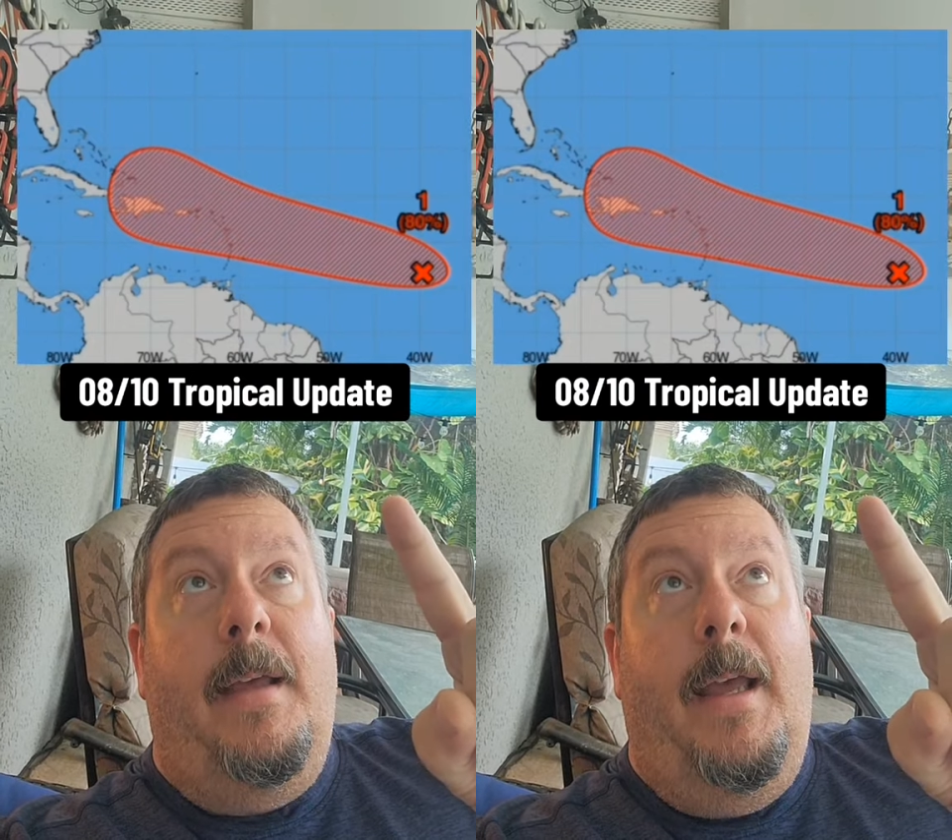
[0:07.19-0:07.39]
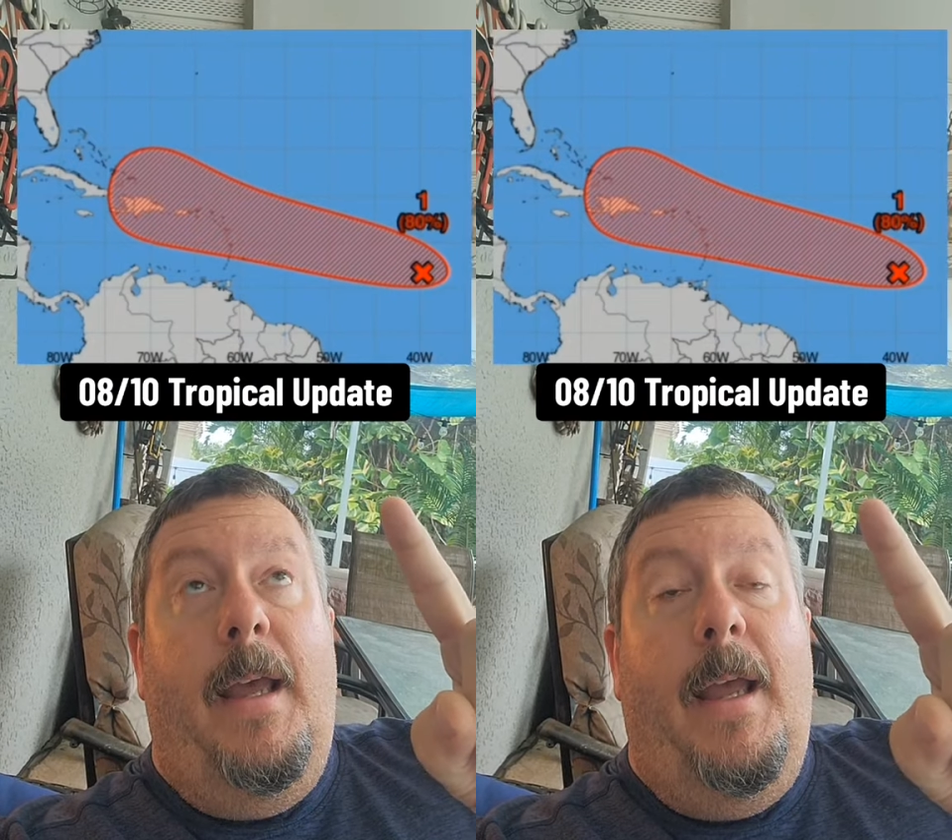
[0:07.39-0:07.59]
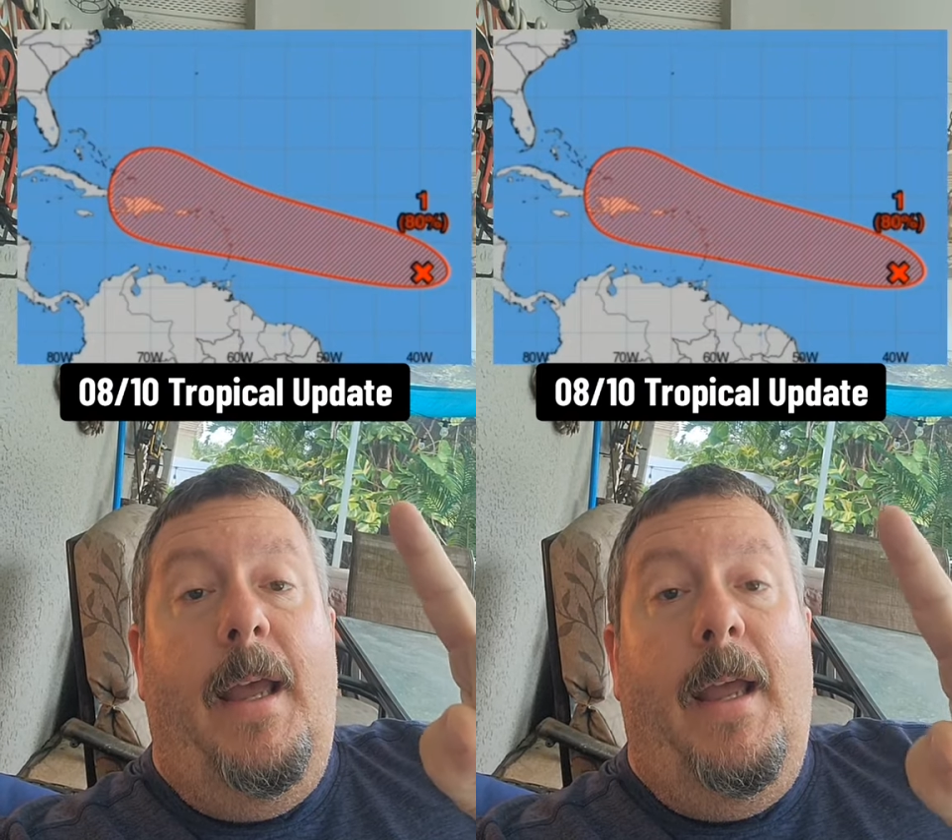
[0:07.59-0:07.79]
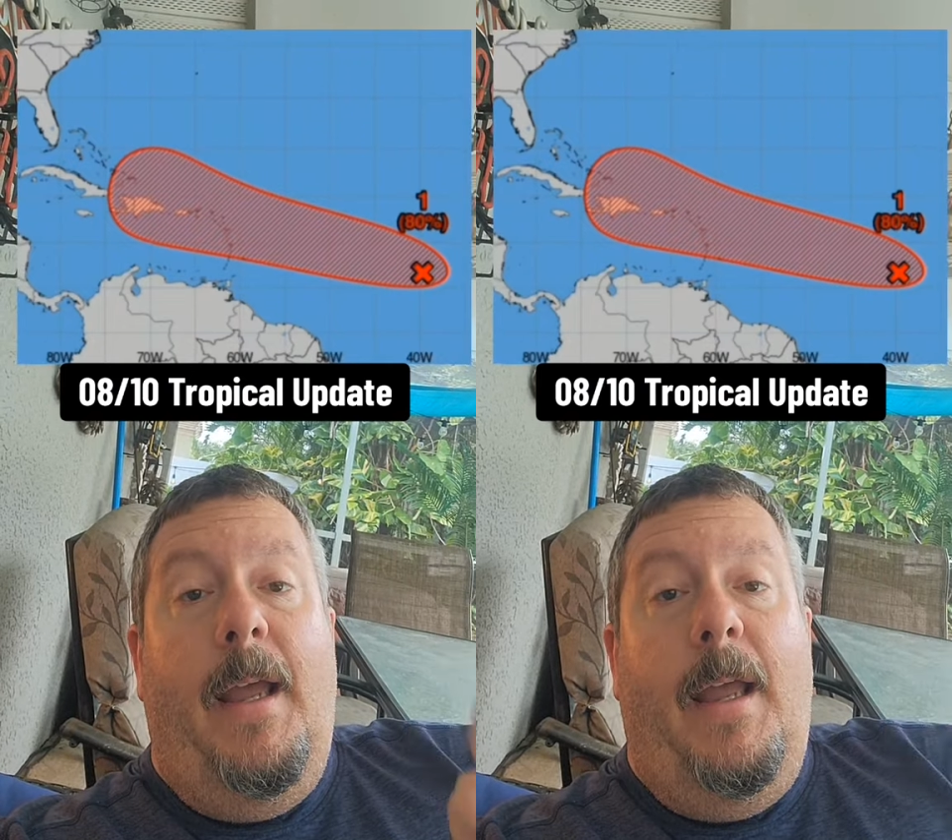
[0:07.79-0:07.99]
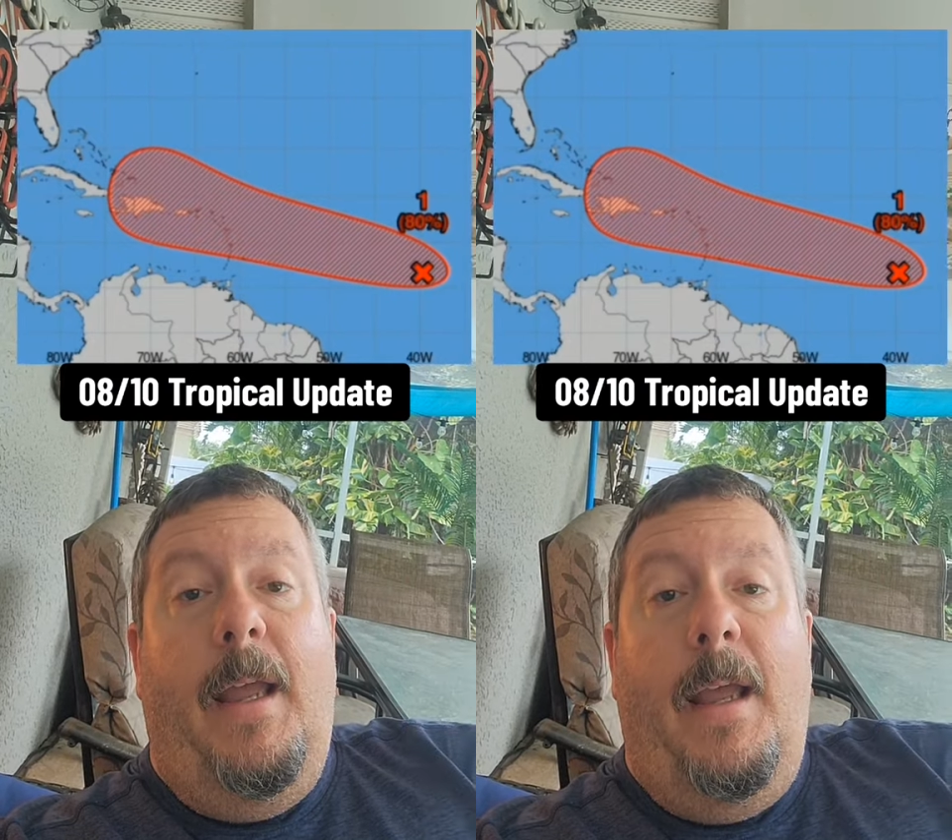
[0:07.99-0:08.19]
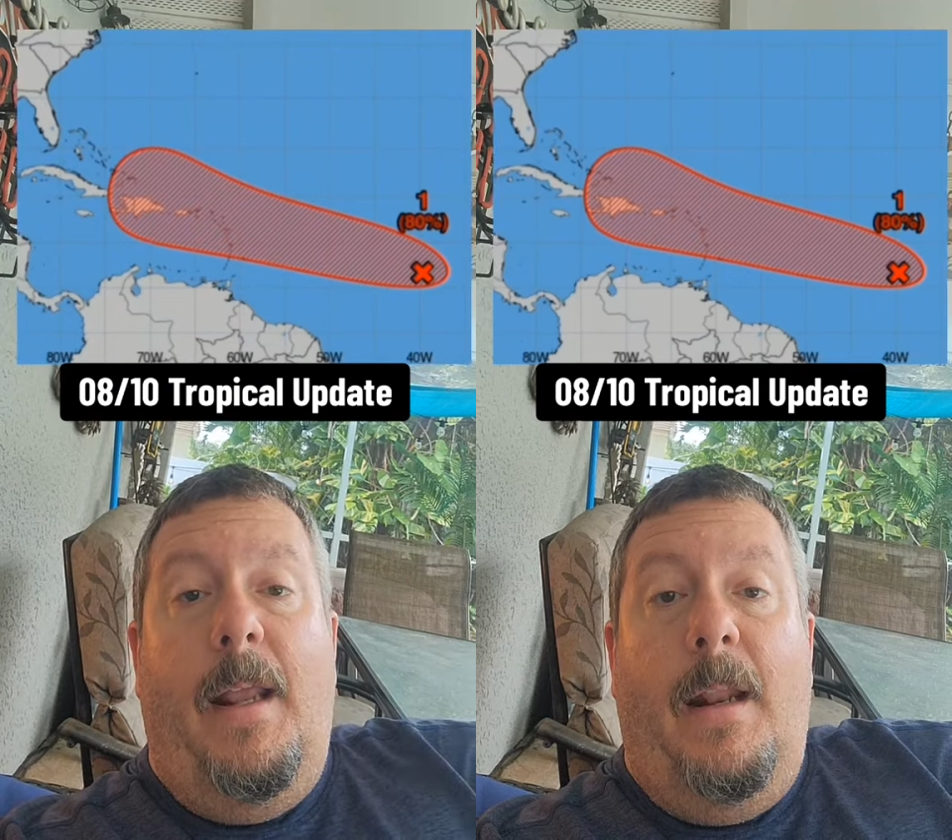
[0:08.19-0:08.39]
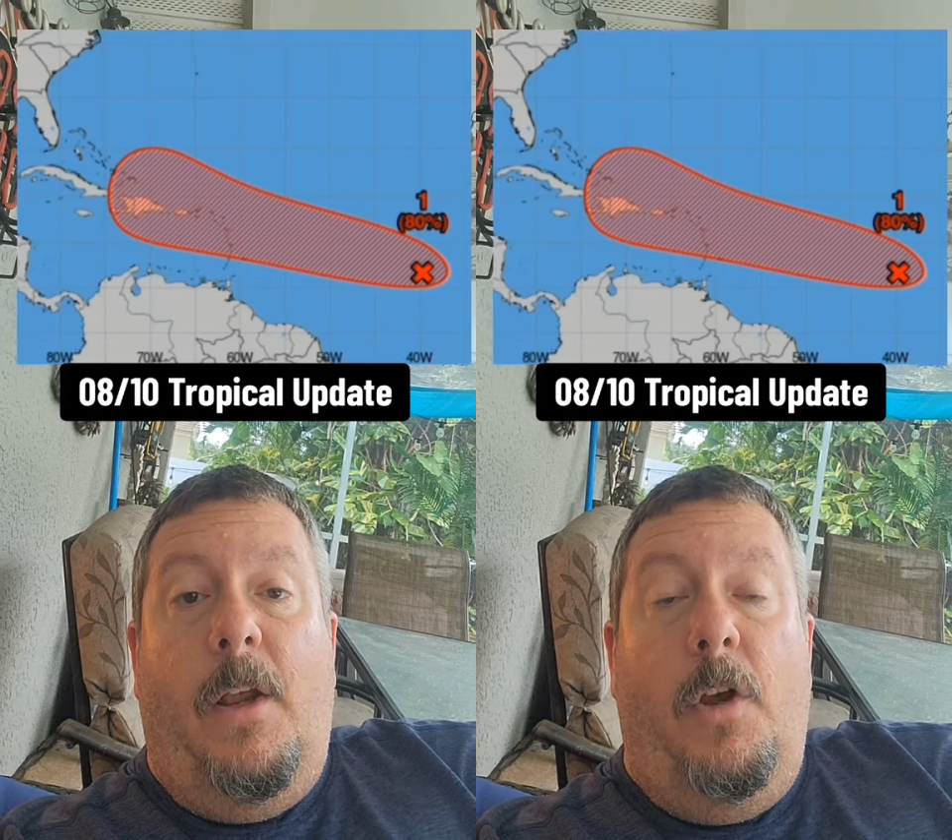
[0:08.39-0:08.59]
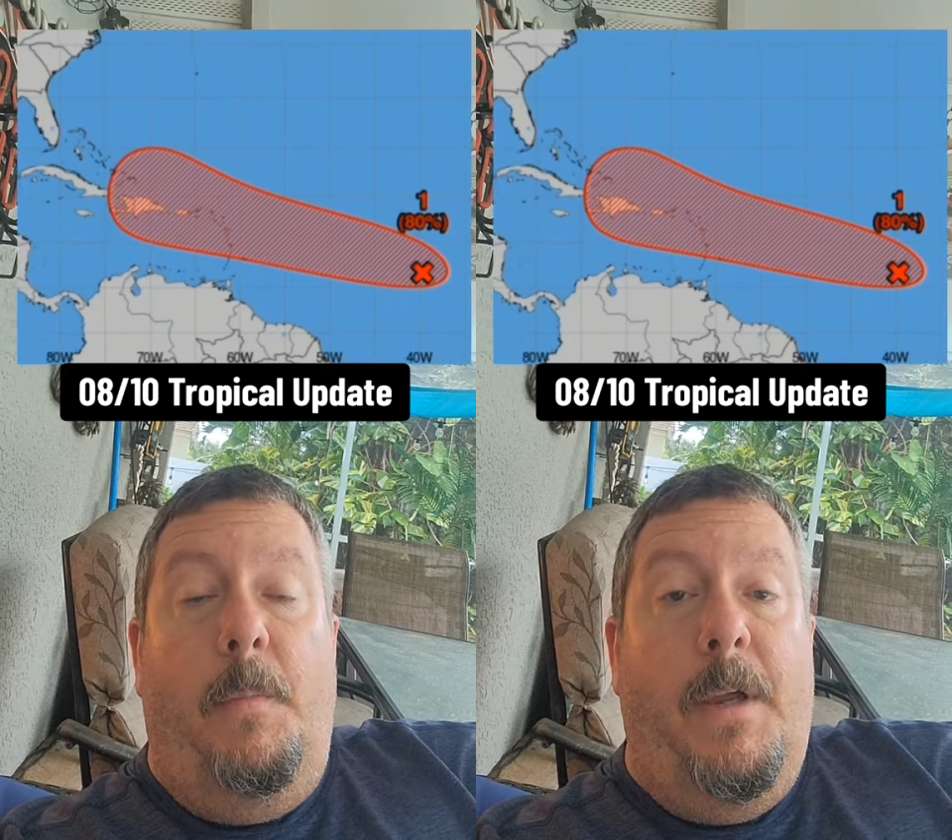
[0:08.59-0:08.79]
and
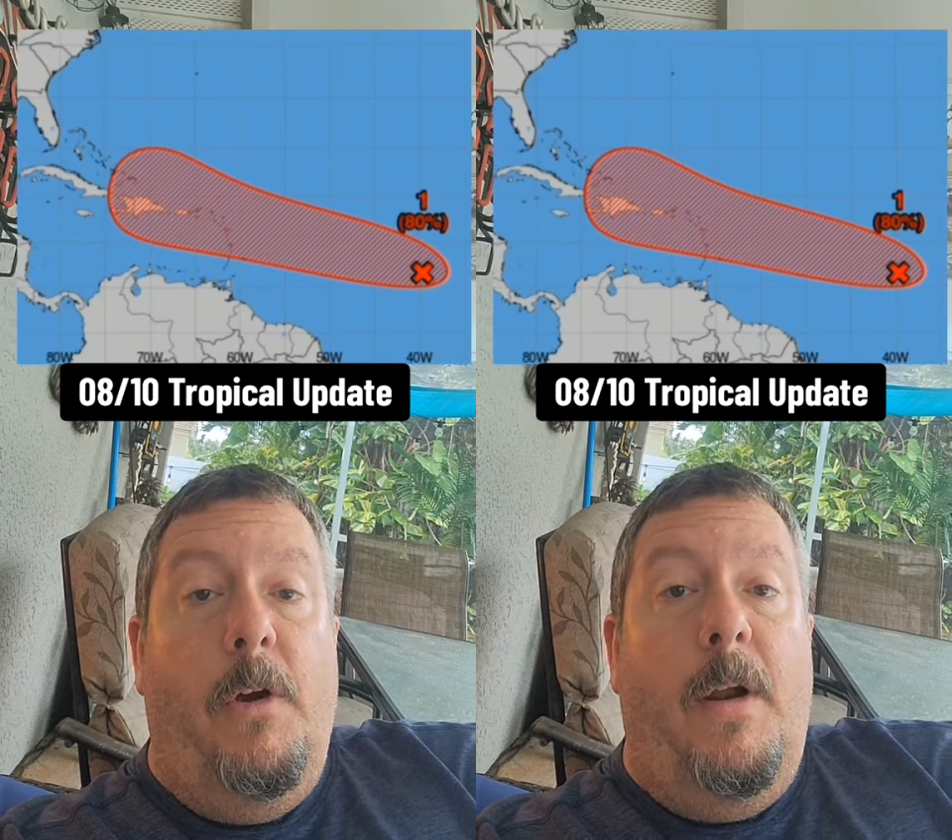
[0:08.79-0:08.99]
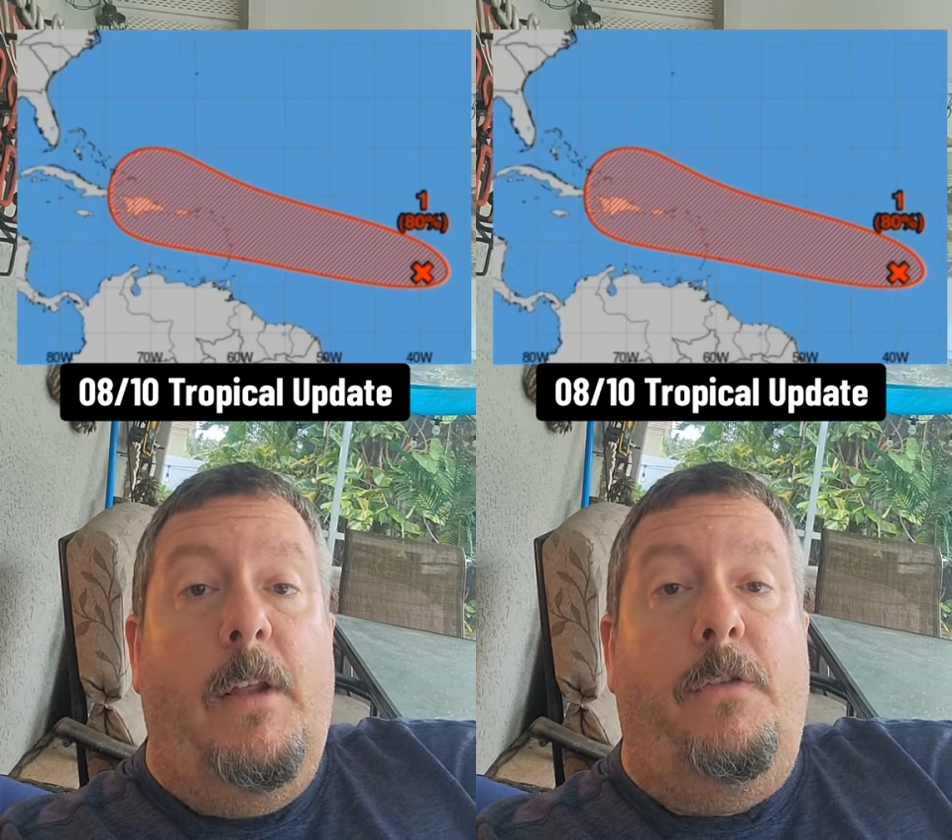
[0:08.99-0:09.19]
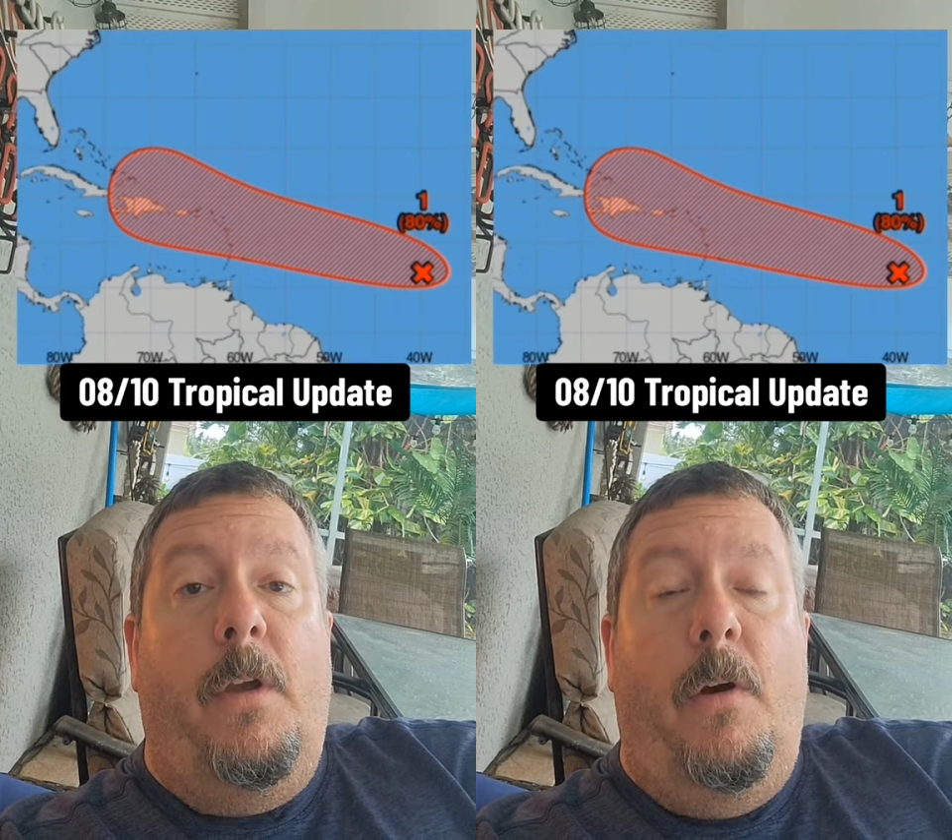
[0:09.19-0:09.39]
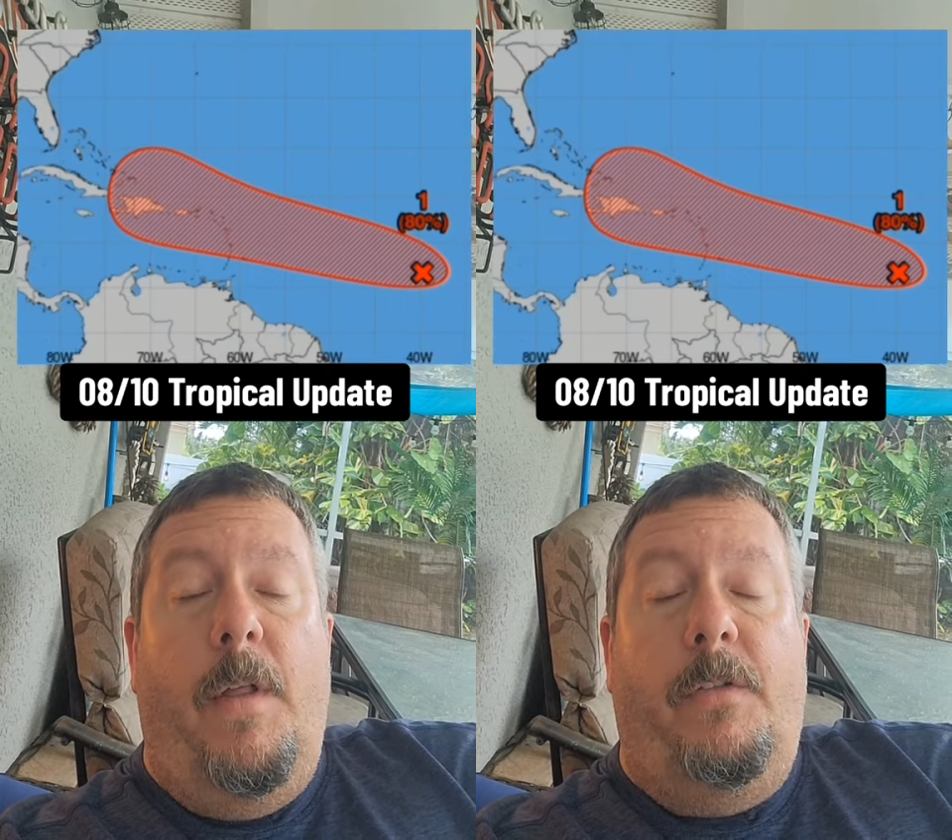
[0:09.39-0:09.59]
it could be Ernesto.